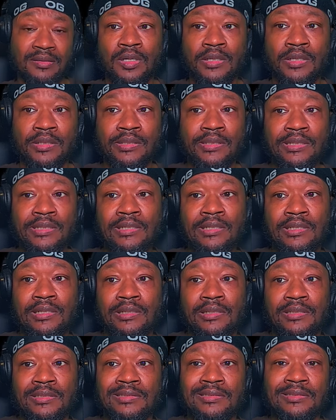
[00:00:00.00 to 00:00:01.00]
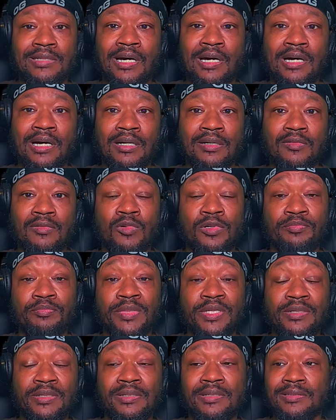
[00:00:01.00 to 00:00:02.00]
Again, it's not with
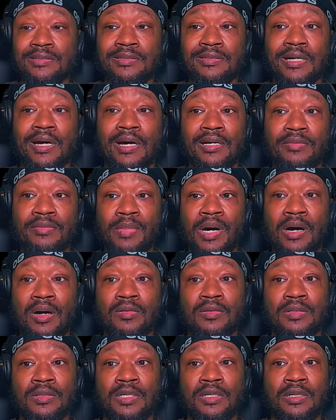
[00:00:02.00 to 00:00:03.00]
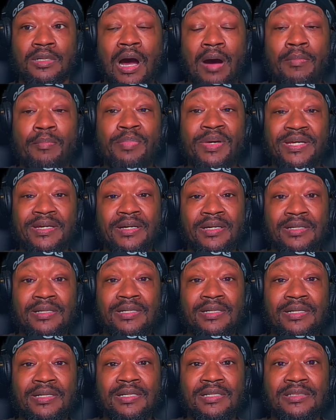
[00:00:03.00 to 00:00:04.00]
me. It's not about how big it
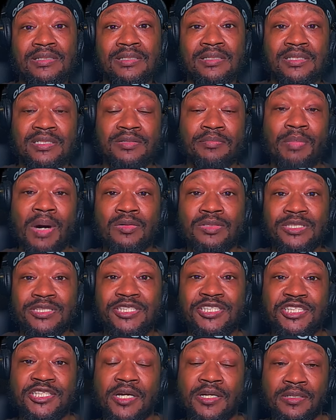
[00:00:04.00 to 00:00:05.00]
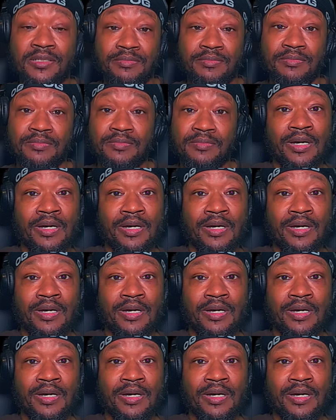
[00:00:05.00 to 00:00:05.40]
is. It's about the shape.